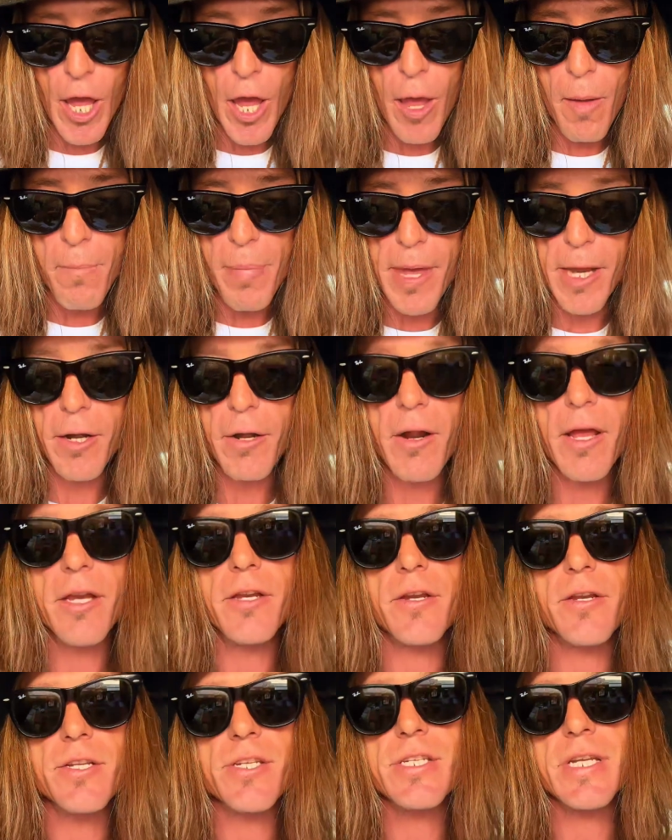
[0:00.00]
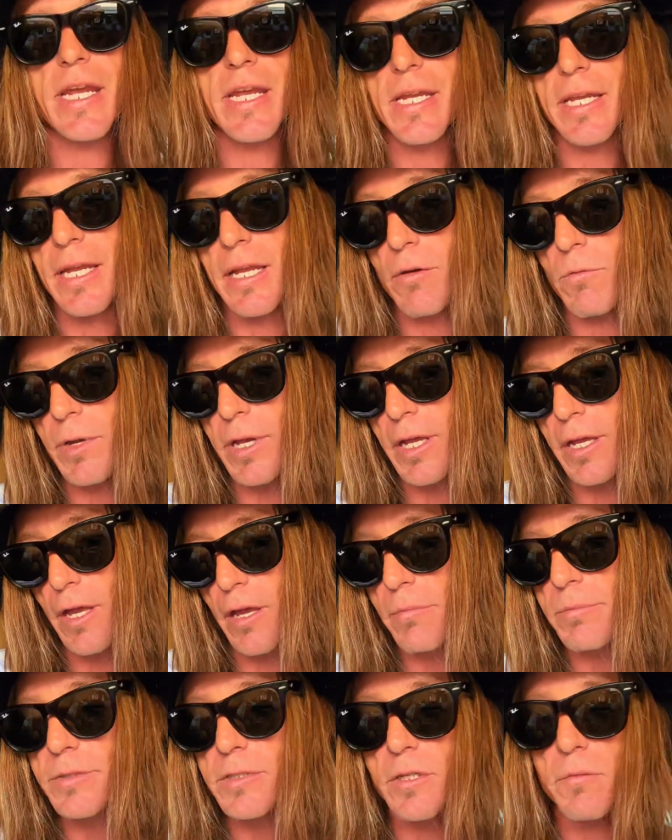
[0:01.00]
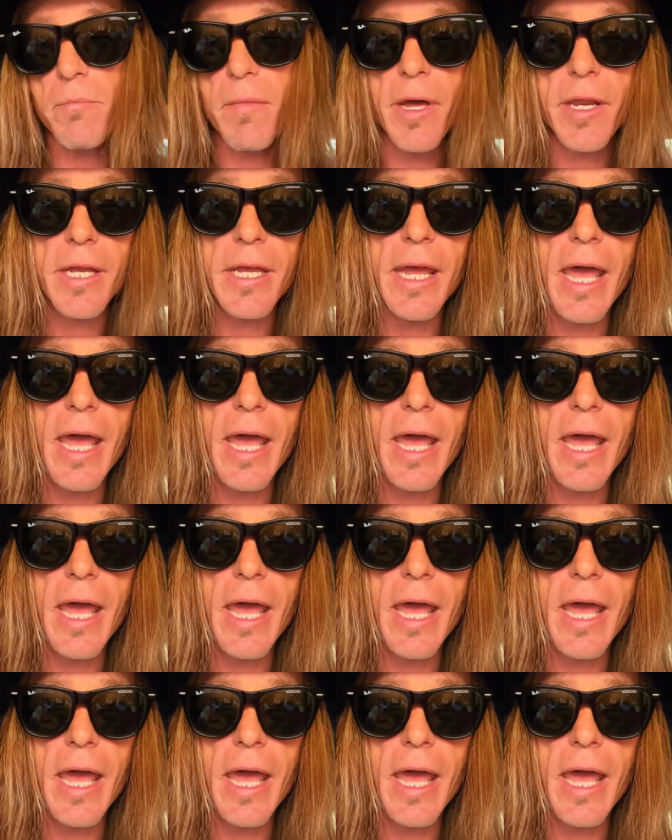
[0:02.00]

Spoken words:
a better understanding when it comes to money,